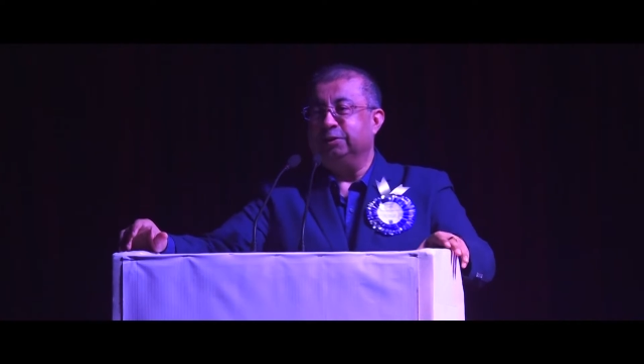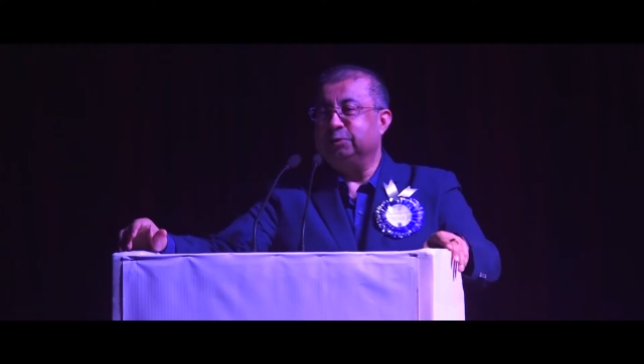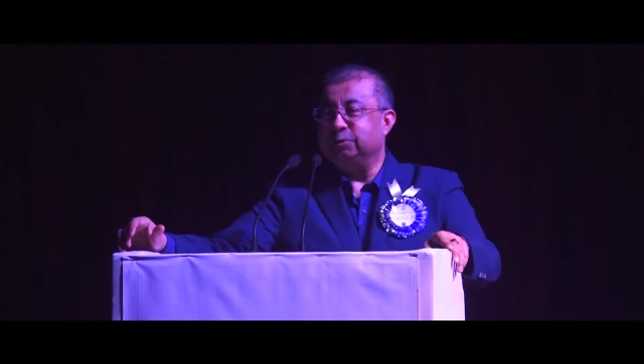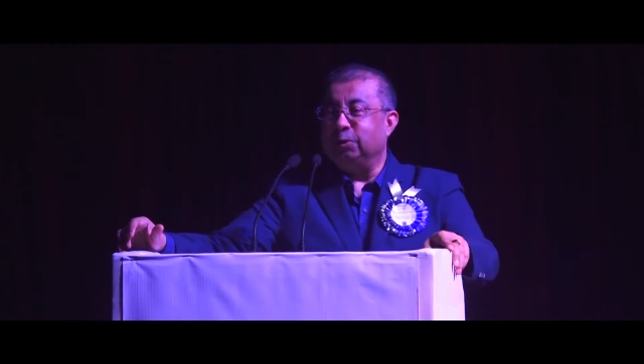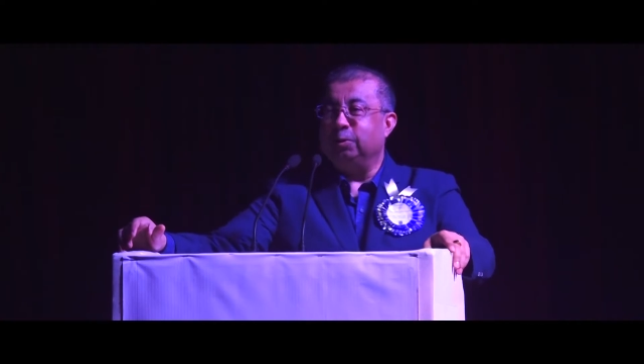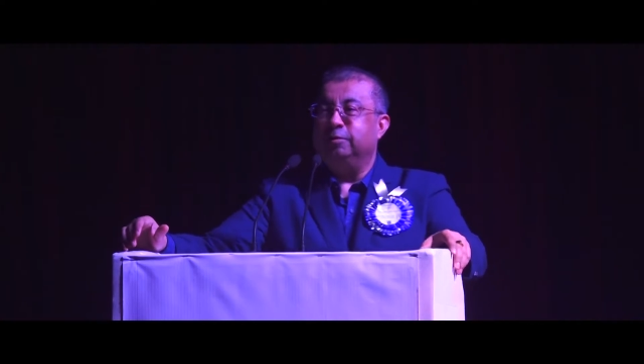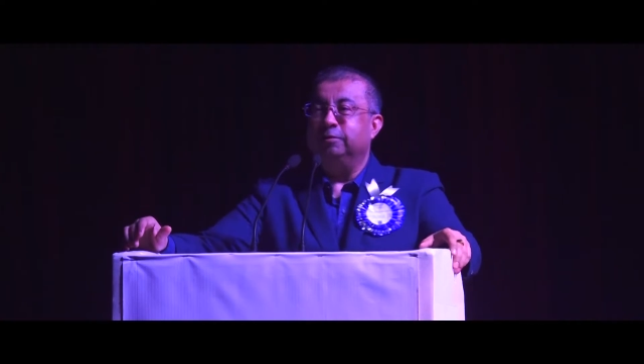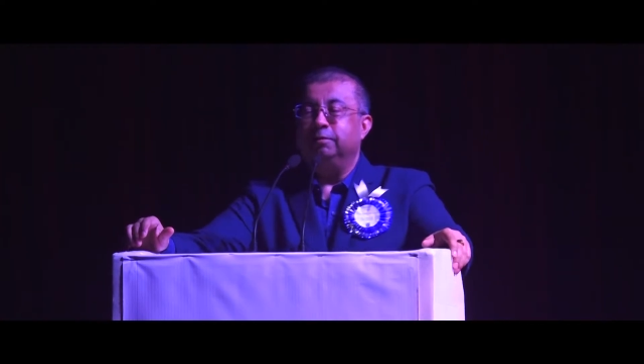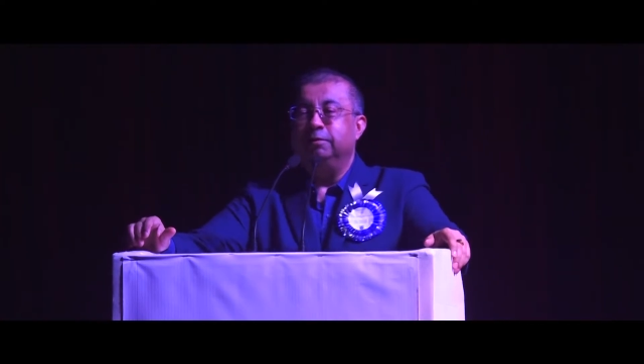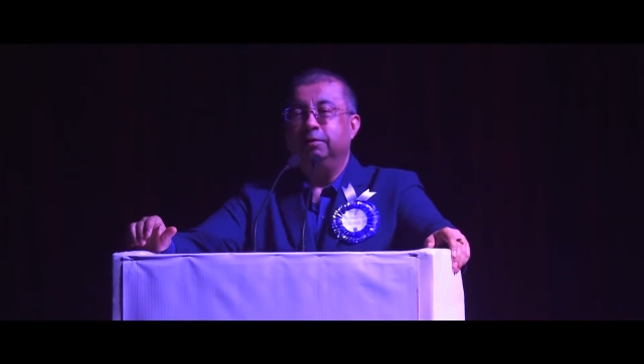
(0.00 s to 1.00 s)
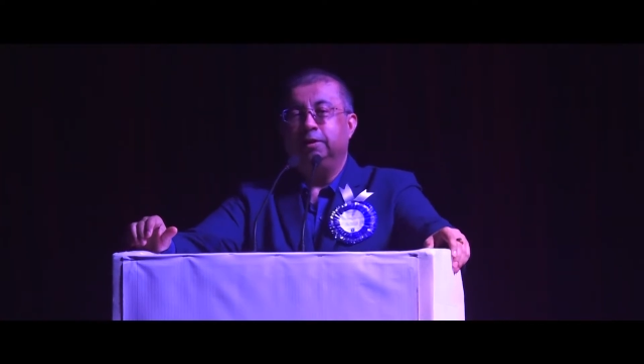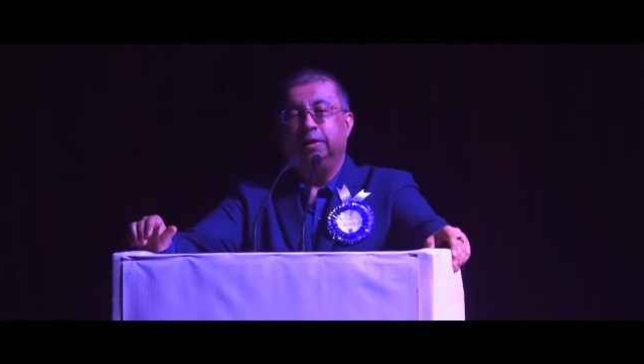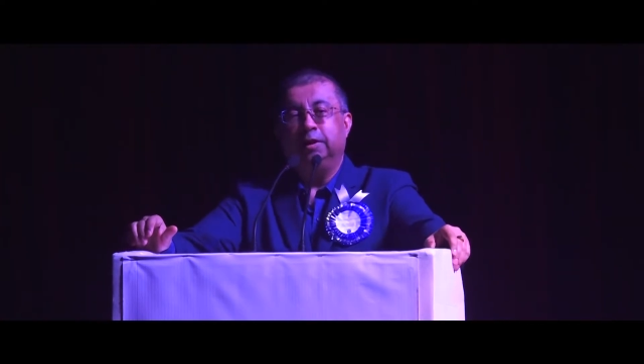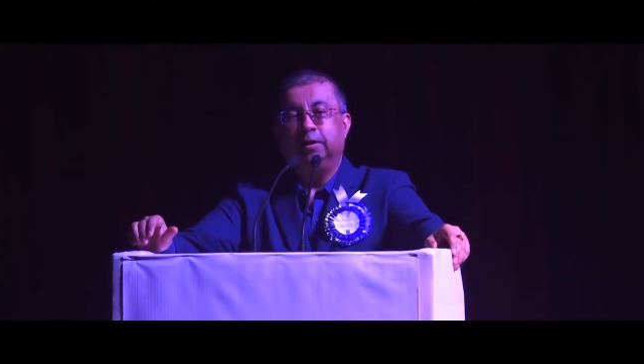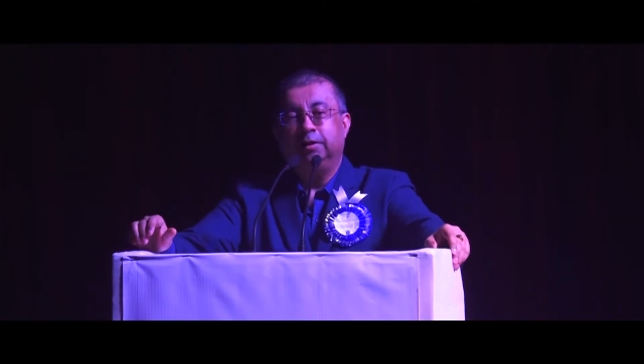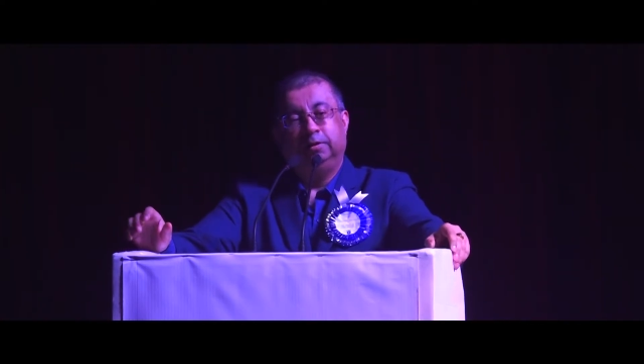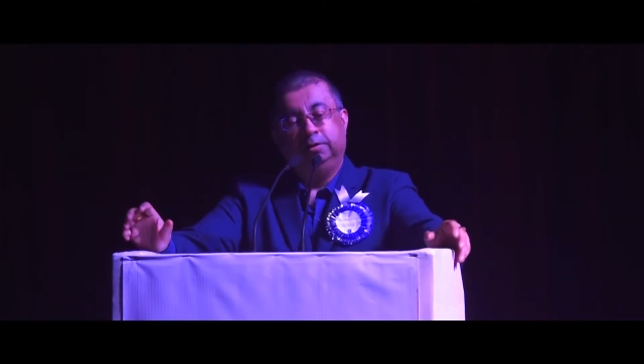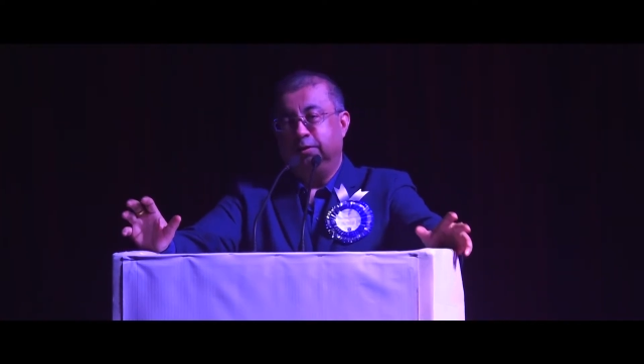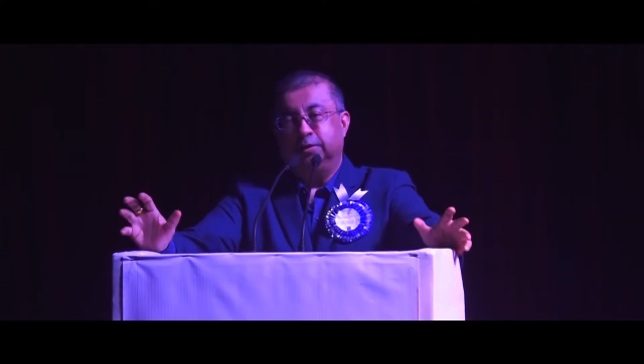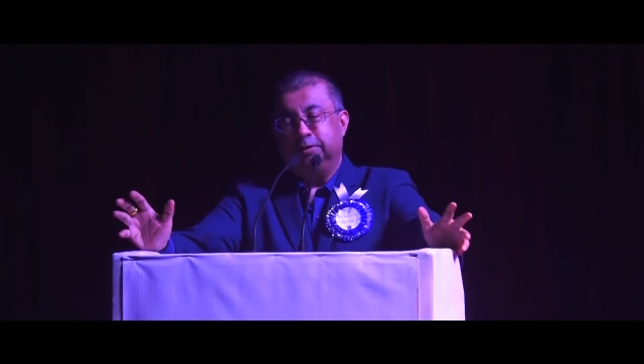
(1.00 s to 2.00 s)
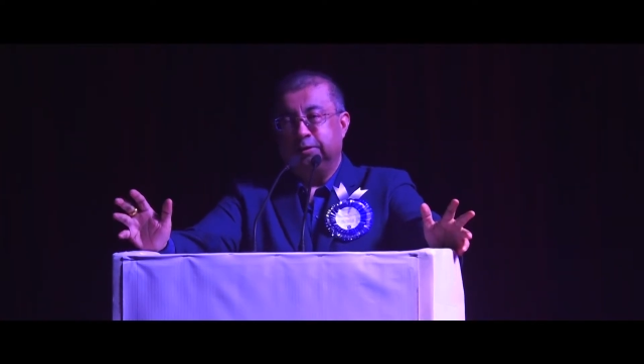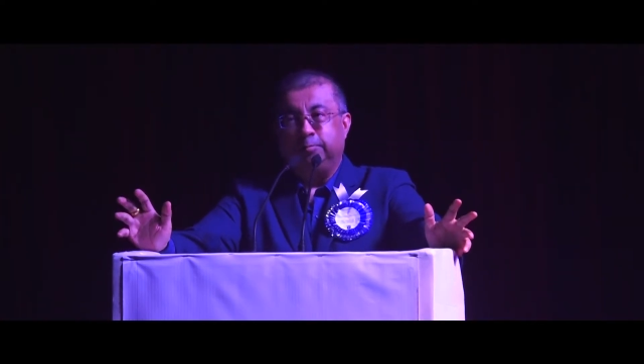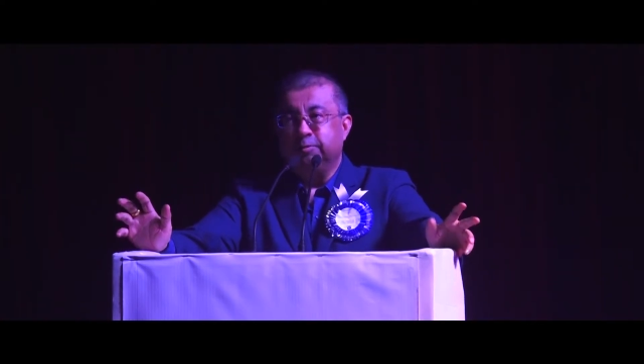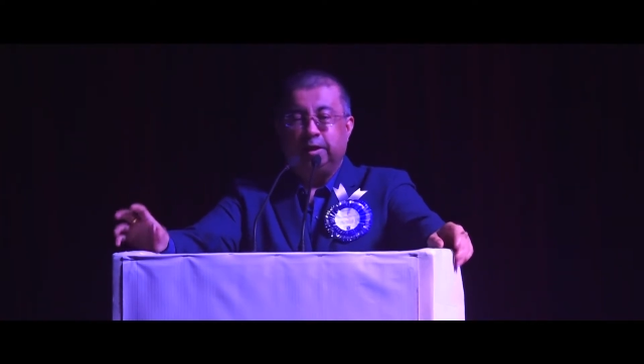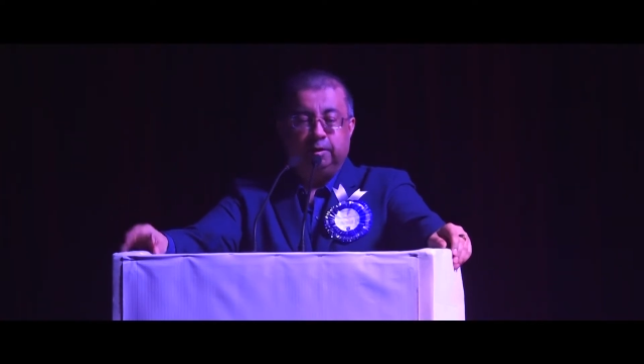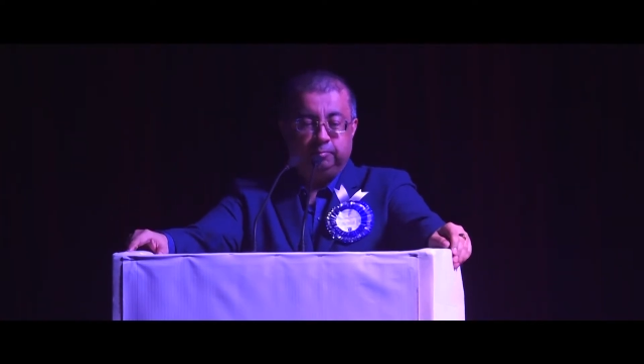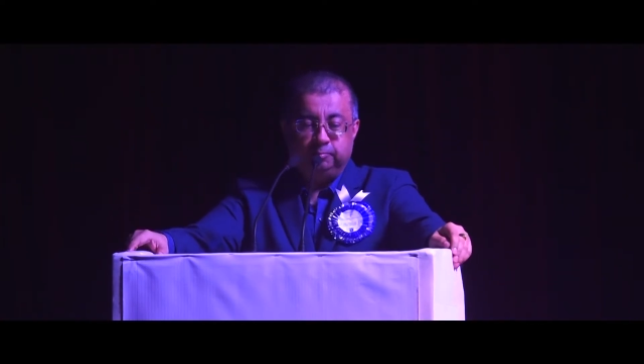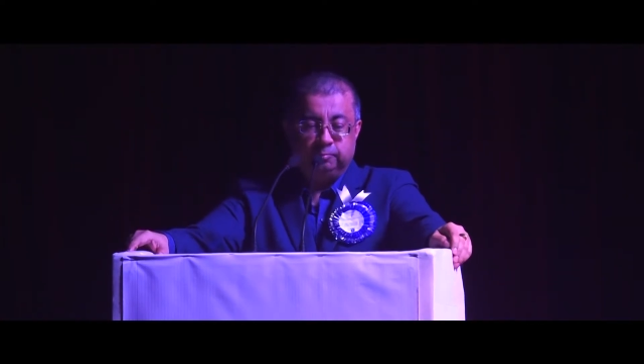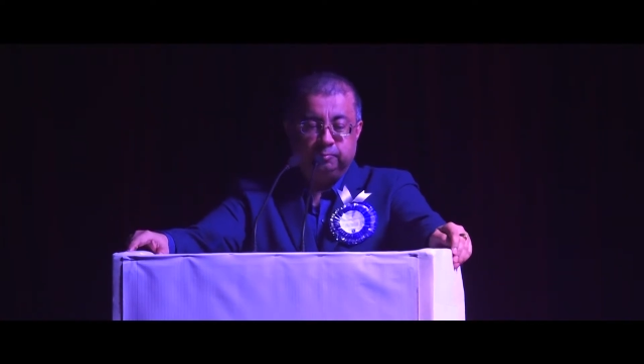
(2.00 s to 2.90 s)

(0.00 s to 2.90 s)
So, sometimes